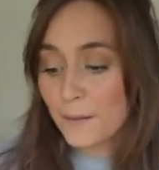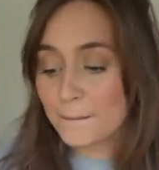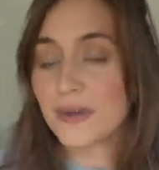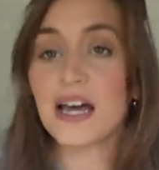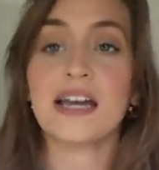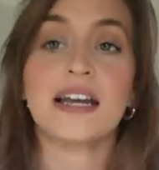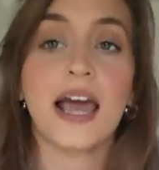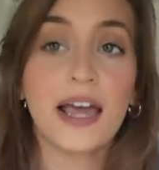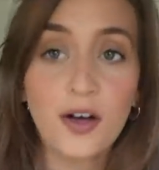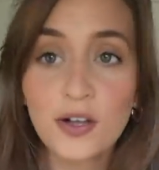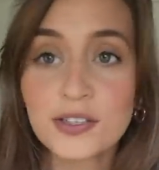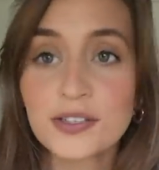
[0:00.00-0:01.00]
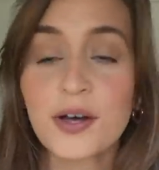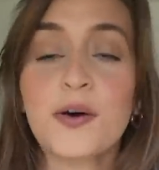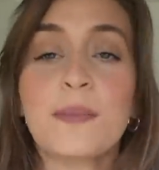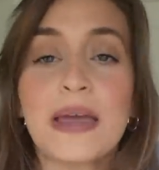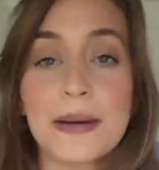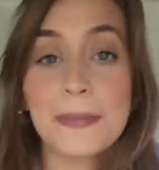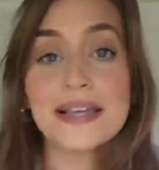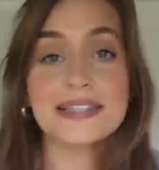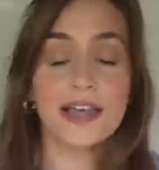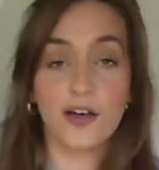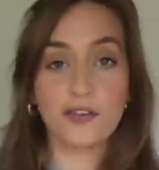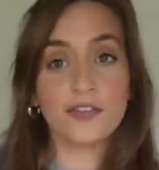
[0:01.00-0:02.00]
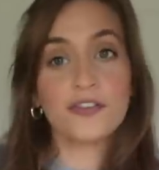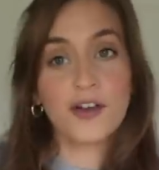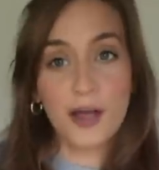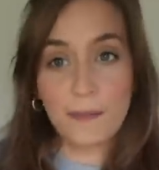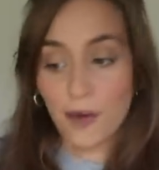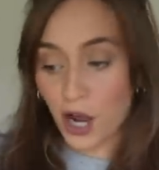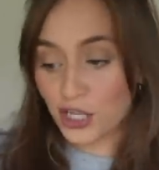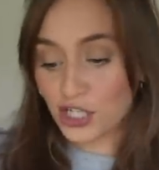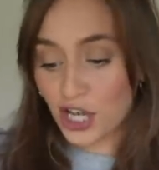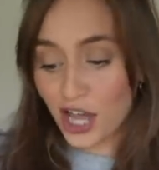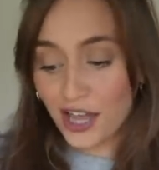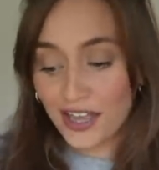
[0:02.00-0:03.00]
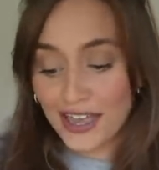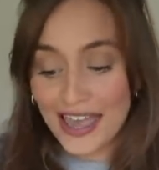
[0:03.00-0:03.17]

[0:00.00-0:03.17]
But I also made myself a matcha